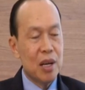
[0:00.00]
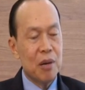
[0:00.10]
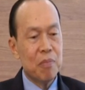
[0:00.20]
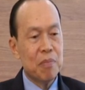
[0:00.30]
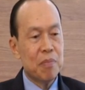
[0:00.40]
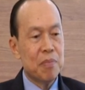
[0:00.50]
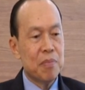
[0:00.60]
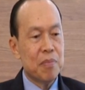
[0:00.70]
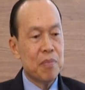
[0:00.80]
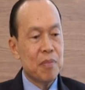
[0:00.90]
up
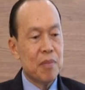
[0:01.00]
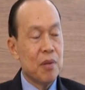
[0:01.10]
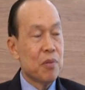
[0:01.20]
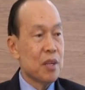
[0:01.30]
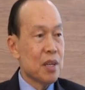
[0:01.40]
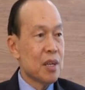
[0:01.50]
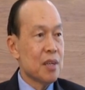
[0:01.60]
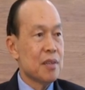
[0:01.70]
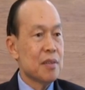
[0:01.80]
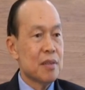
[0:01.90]
every year.
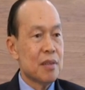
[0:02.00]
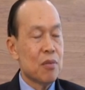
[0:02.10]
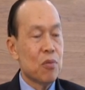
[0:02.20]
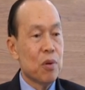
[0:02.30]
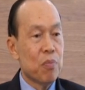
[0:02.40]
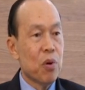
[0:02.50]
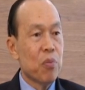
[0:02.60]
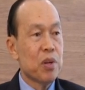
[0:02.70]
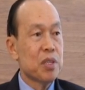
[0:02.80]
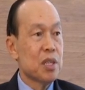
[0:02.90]
The world
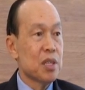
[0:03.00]
population